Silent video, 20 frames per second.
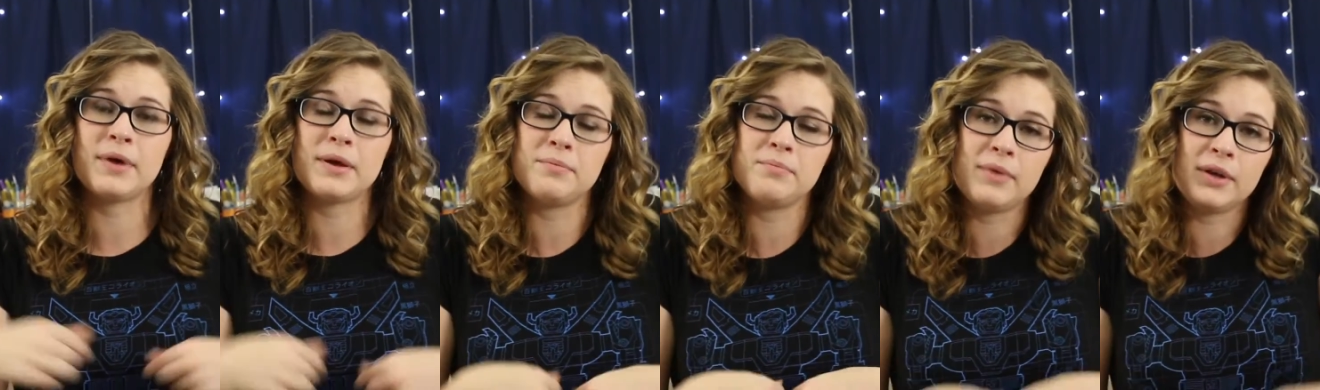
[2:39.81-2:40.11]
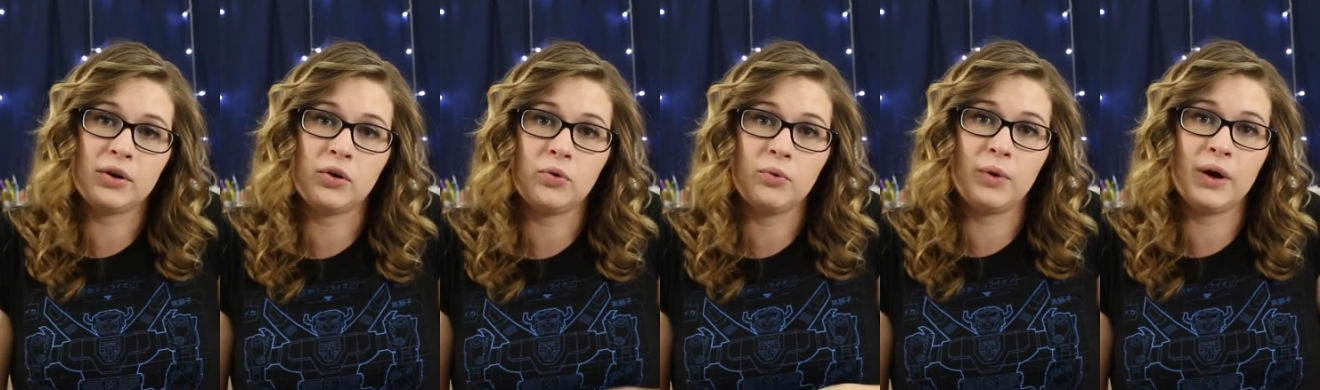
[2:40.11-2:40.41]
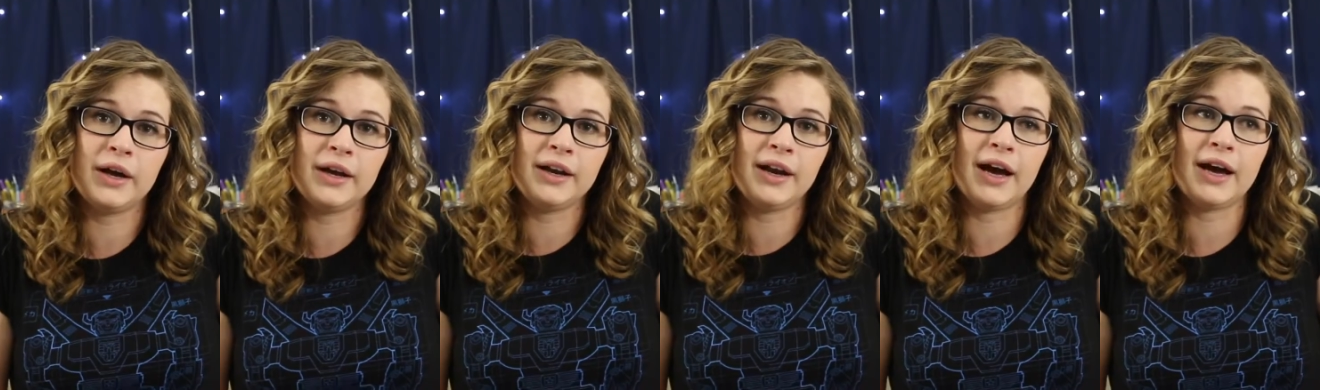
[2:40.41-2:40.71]
My middle
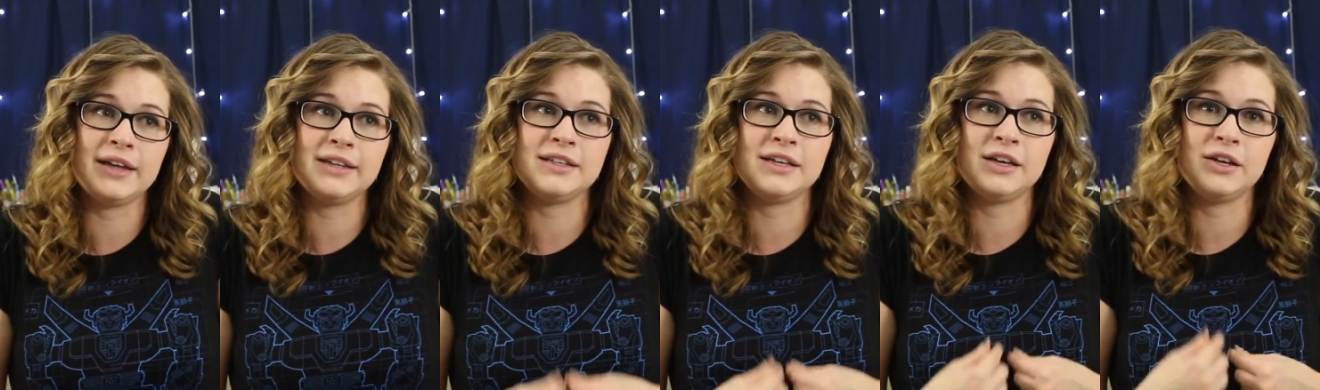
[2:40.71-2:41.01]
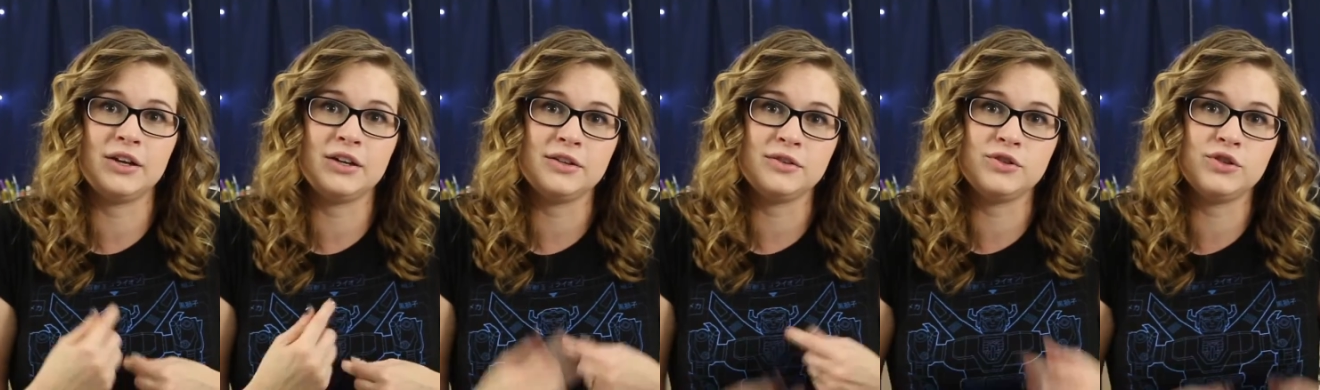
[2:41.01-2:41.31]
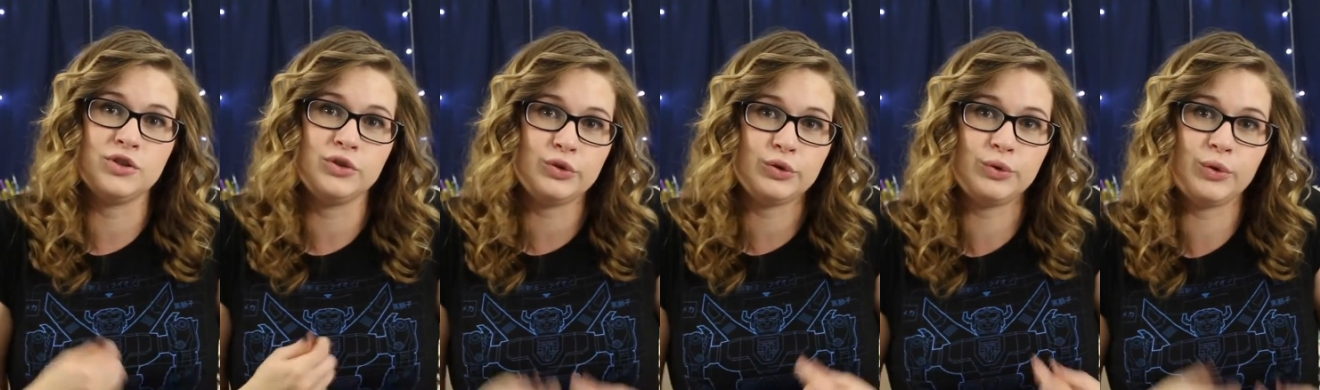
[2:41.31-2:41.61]
one, I did
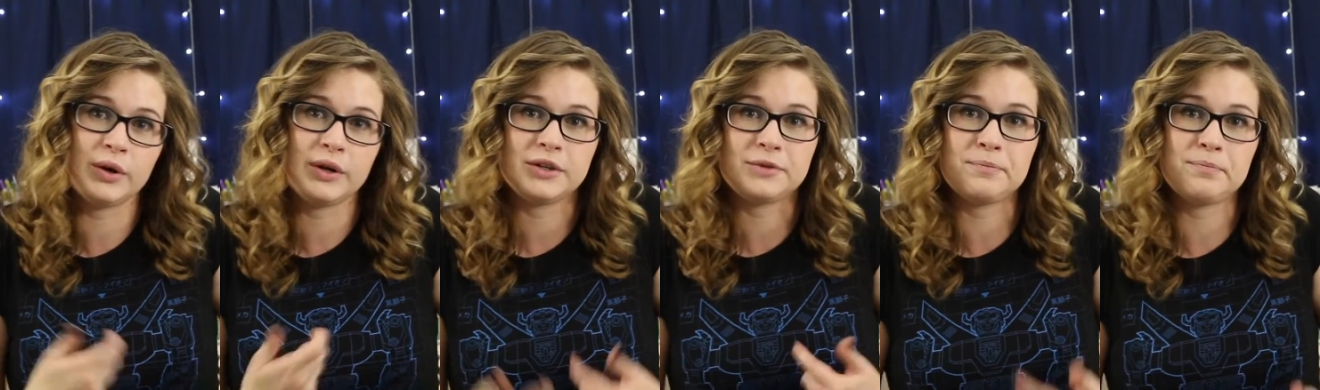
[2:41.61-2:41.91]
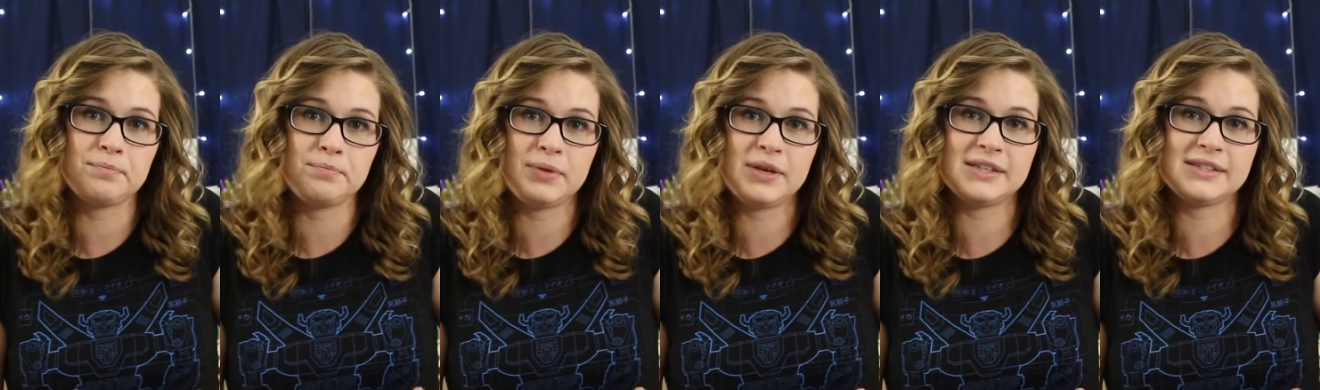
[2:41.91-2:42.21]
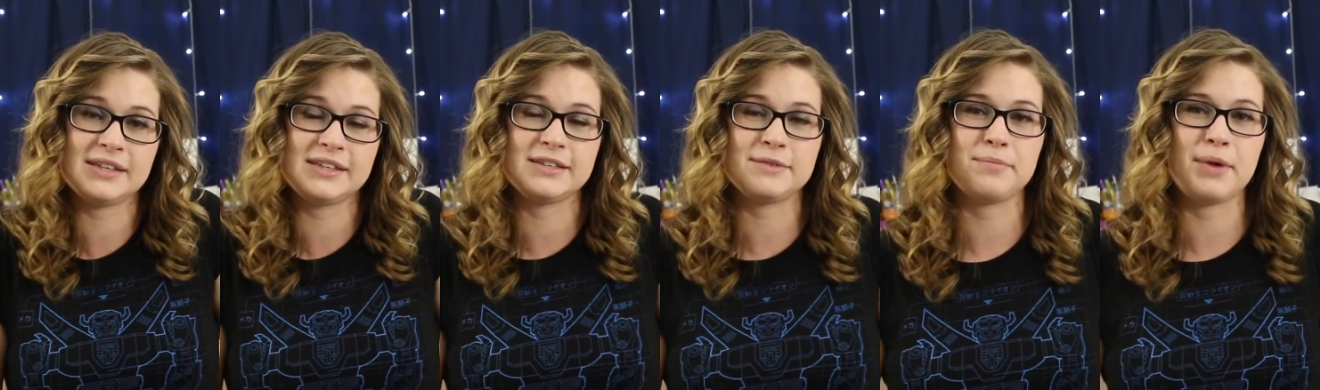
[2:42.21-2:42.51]
2
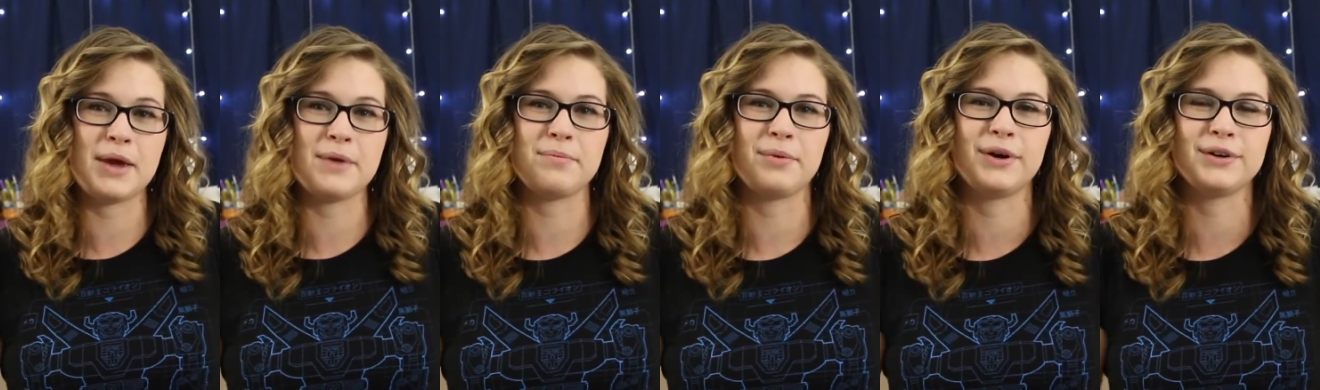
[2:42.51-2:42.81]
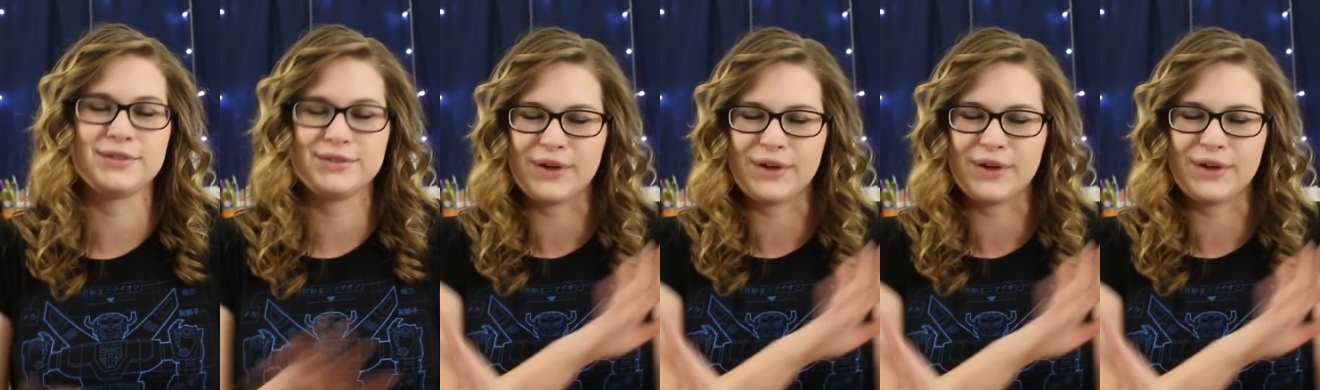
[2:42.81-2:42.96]
pieces of paper.